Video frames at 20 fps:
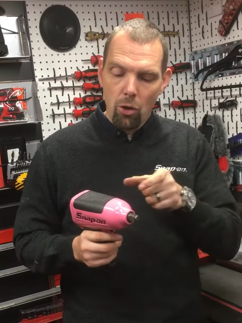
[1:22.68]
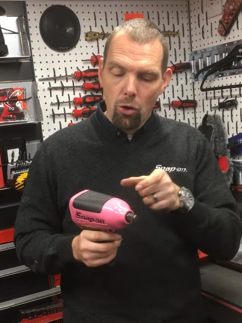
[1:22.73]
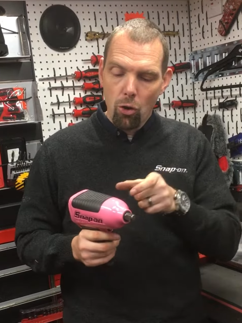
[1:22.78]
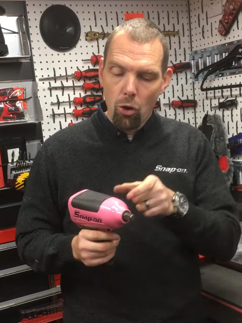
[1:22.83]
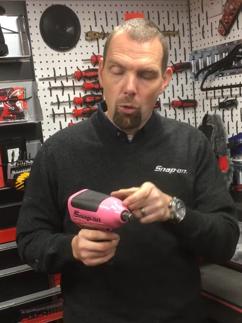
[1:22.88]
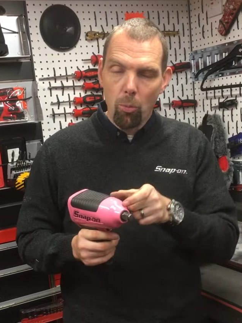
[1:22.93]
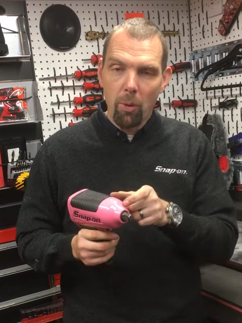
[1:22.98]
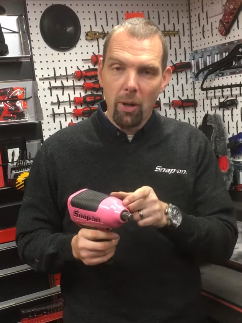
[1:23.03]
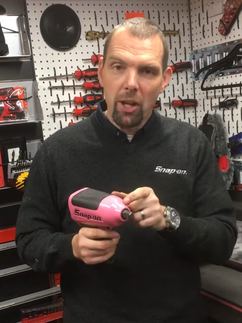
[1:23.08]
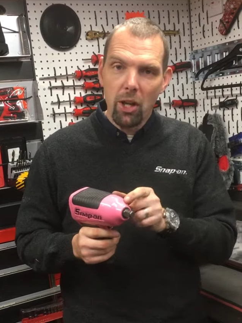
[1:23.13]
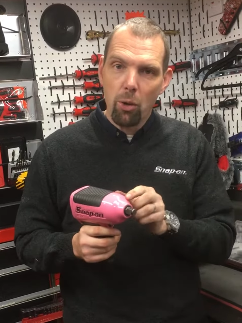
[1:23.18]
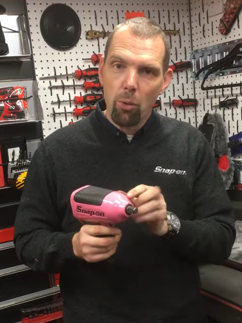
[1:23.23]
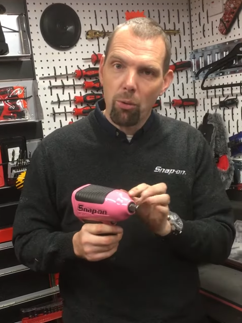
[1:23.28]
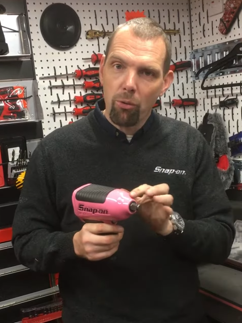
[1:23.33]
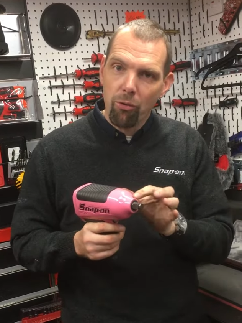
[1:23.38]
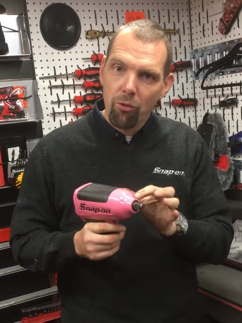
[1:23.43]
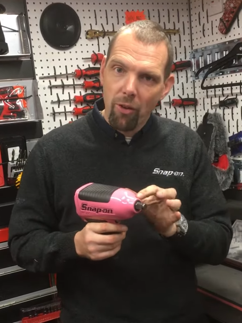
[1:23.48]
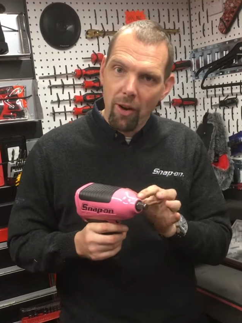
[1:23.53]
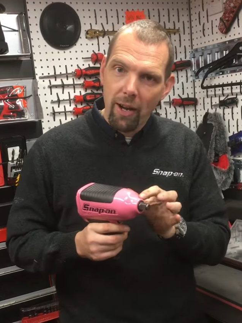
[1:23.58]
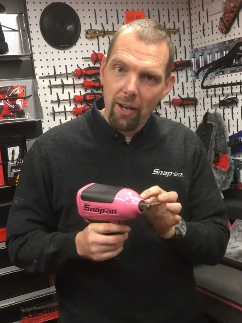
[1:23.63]
Normally you
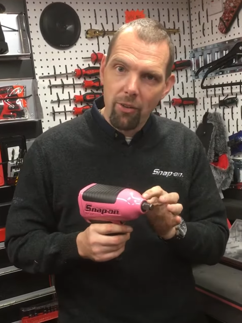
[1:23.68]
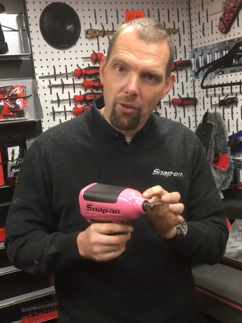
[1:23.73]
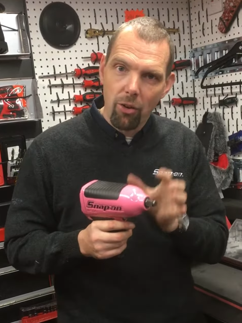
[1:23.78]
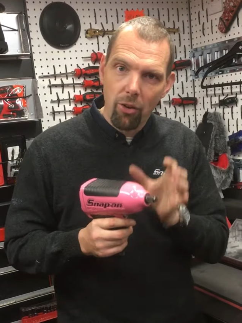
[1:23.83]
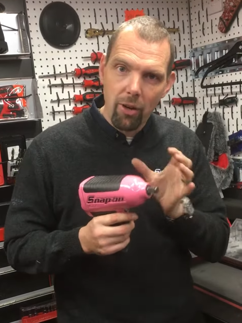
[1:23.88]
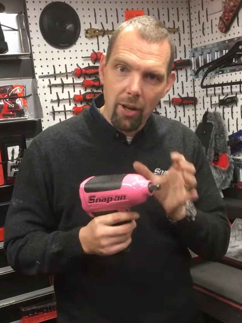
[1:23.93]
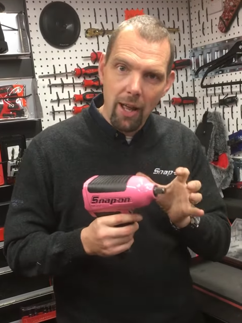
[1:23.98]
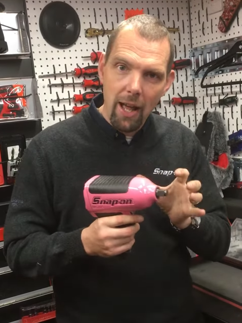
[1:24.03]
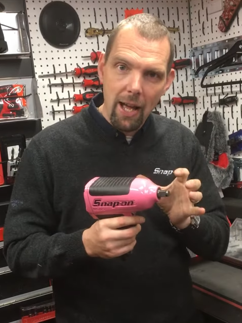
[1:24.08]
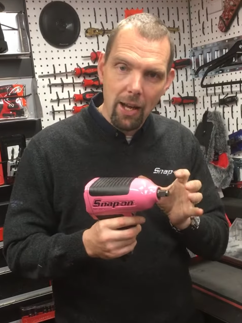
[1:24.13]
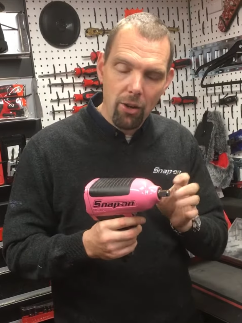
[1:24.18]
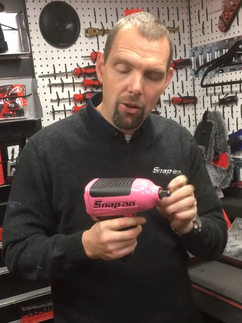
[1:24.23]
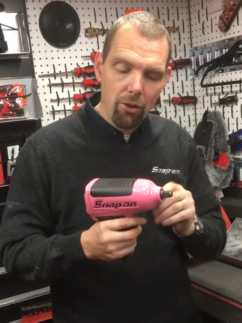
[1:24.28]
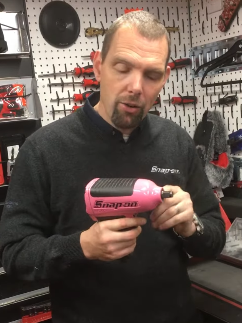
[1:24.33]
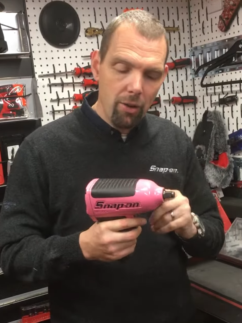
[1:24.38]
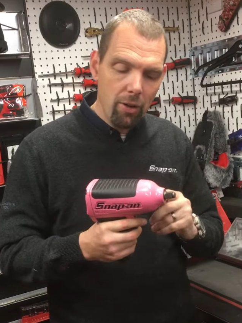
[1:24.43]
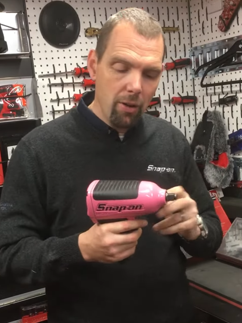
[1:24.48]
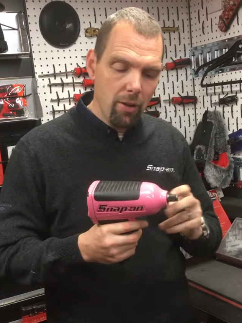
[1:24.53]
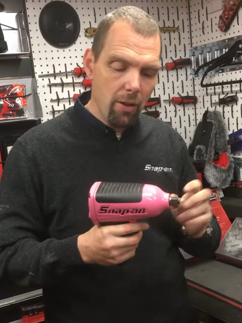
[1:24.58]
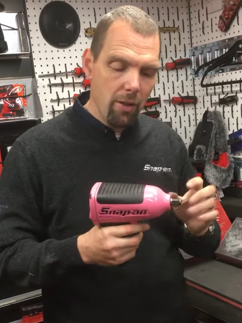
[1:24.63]
would find on an air
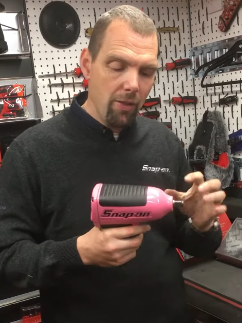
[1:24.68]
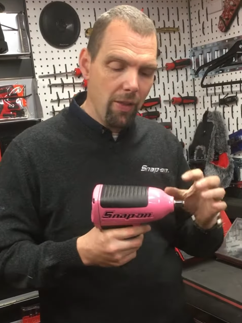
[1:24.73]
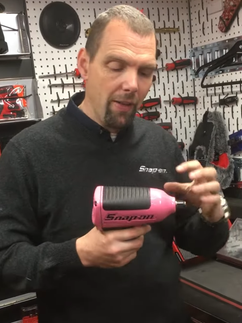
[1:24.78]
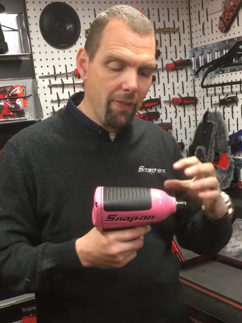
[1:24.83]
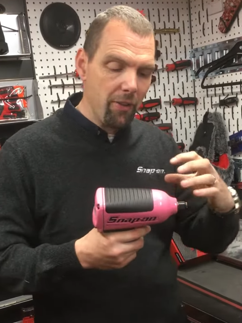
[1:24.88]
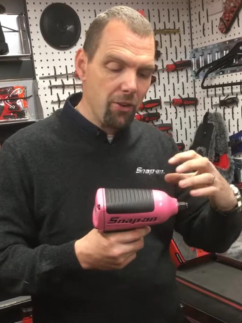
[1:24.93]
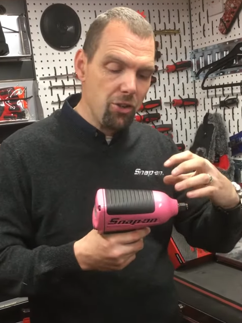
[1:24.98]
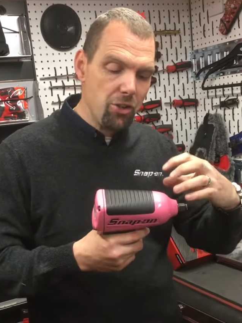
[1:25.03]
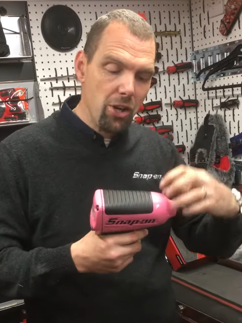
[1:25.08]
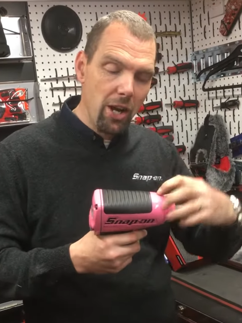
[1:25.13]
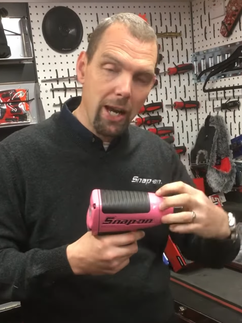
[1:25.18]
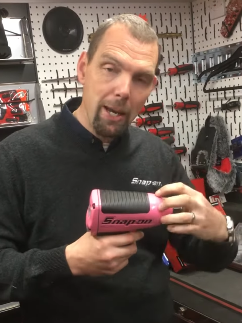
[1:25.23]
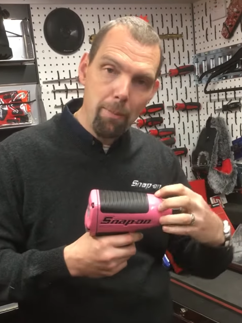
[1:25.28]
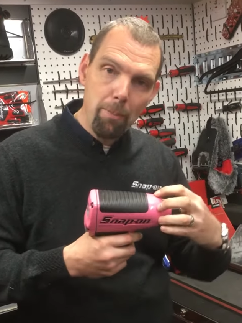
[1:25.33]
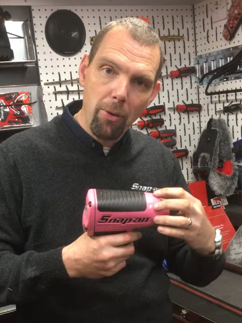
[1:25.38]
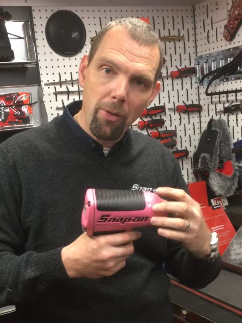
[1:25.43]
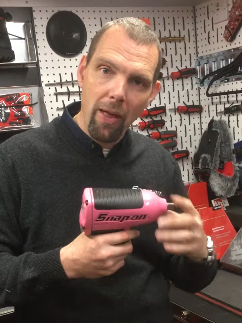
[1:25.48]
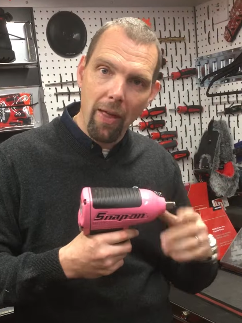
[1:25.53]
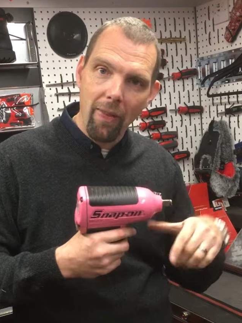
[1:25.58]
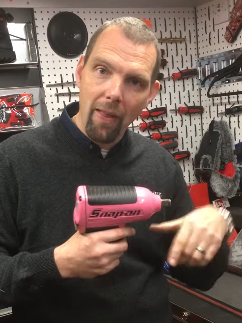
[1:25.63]
gun that the
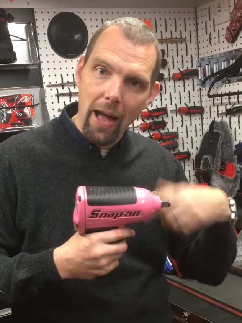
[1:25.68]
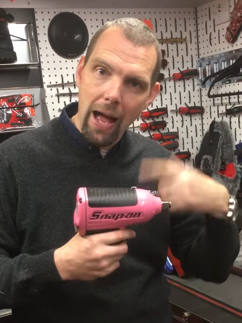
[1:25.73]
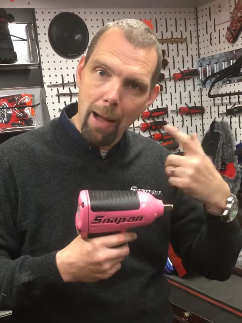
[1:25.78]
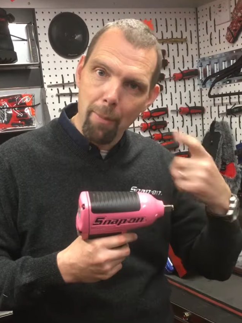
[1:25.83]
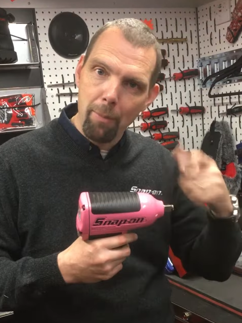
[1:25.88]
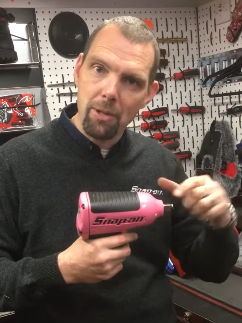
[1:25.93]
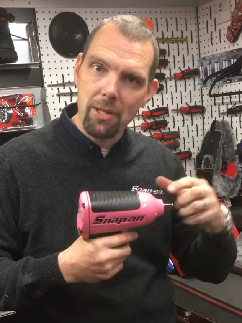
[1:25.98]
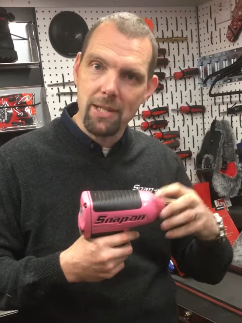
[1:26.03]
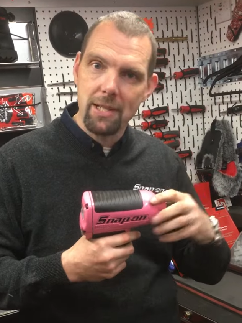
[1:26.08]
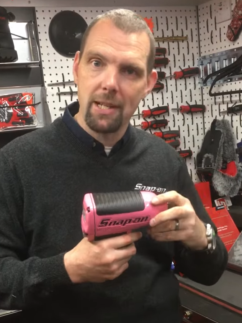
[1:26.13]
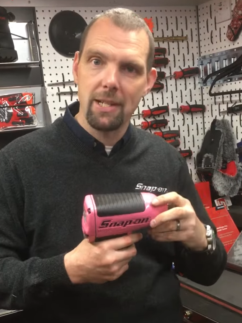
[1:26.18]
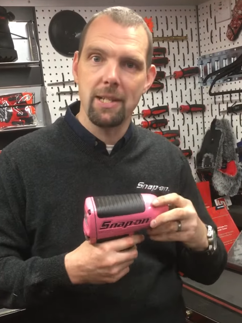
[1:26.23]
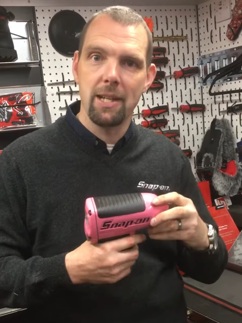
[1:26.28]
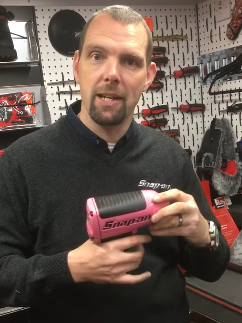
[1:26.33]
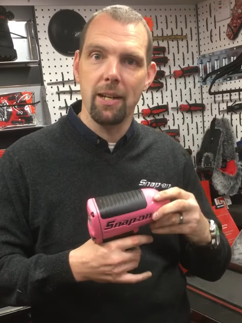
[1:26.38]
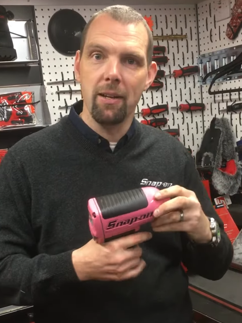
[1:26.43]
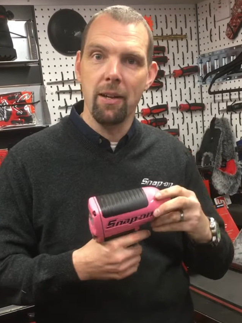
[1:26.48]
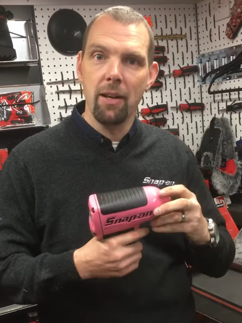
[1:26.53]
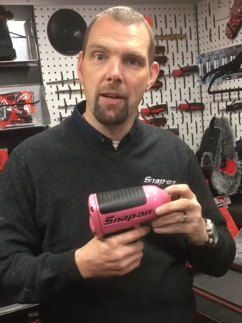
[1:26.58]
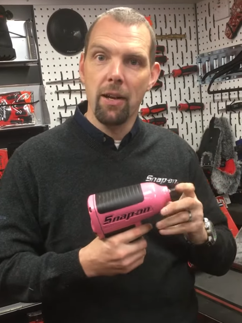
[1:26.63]
chamber that the hammers sit
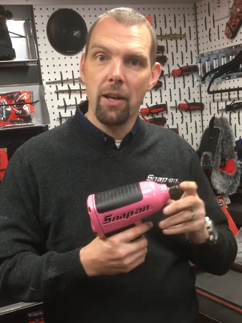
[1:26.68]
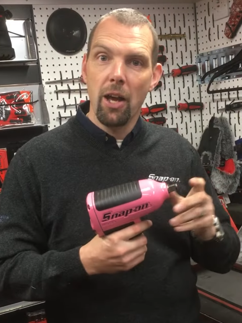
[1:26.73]
in